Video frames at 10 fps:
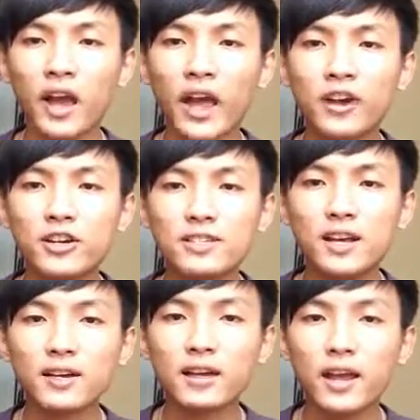As a
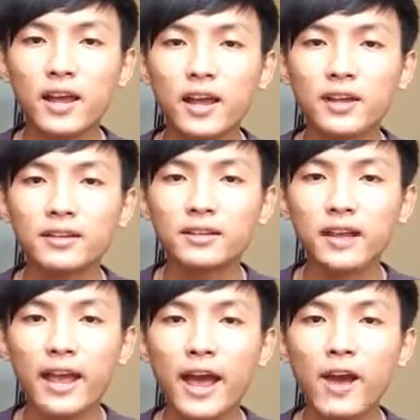result,
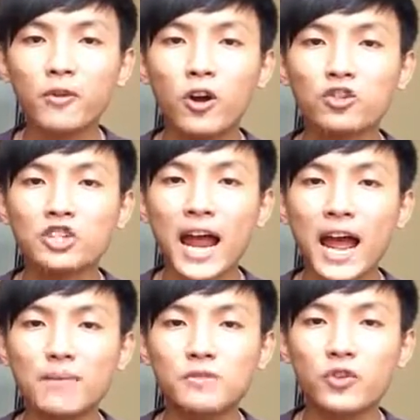they have no
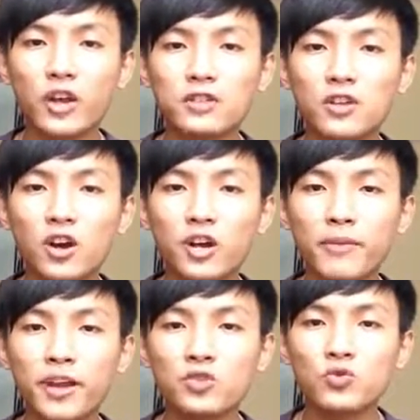time to enjoy the
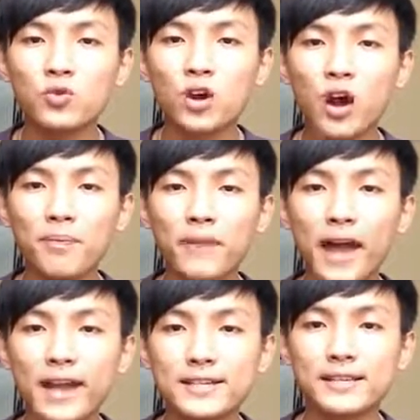pleasure of
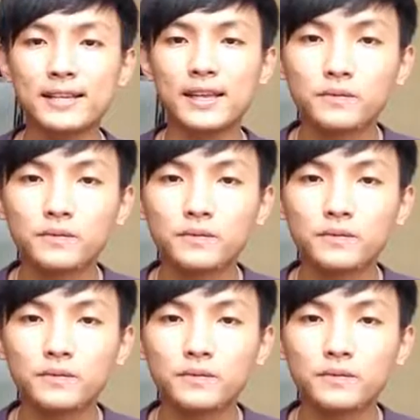life.